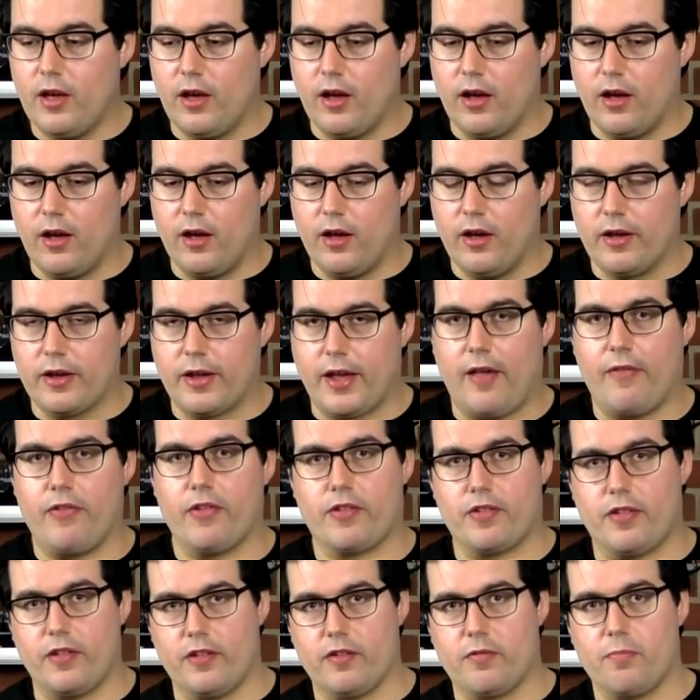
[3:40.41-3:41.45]
Uh, again,
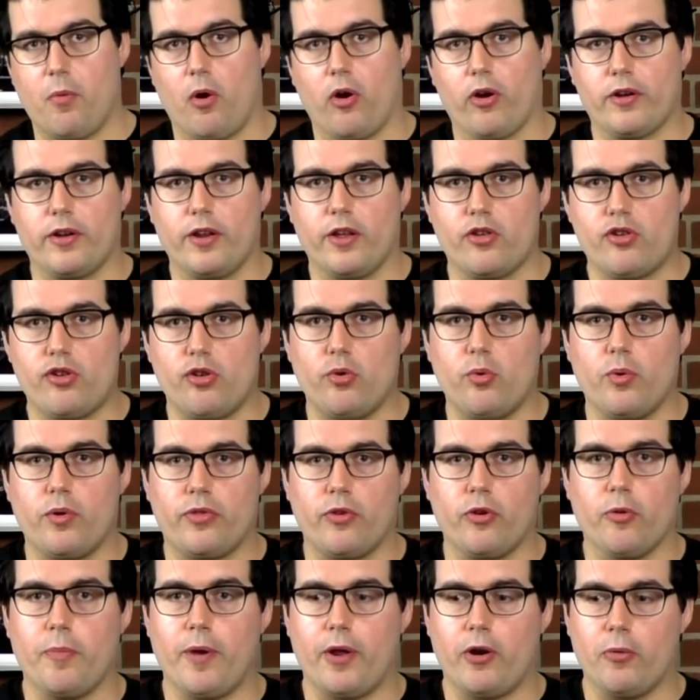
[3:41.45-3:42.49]
this is Mark Minshew with
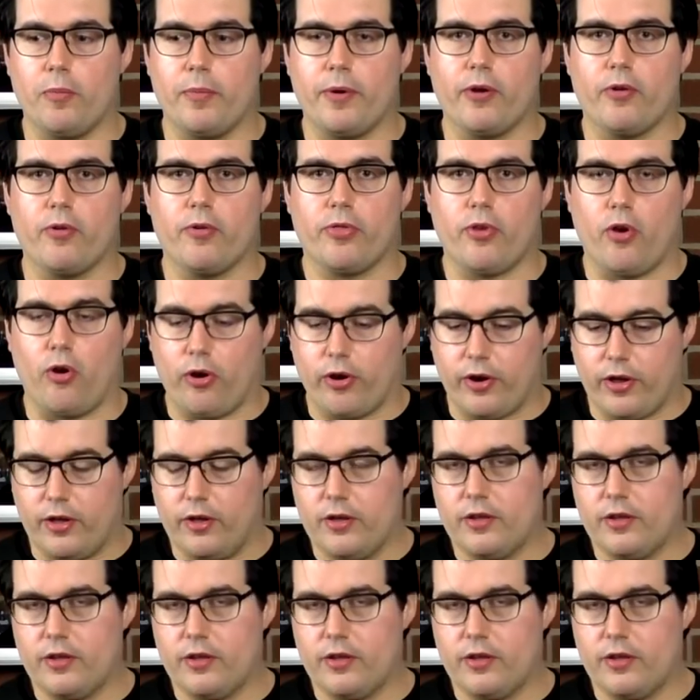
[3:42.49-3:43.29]
your Better Beer Authority.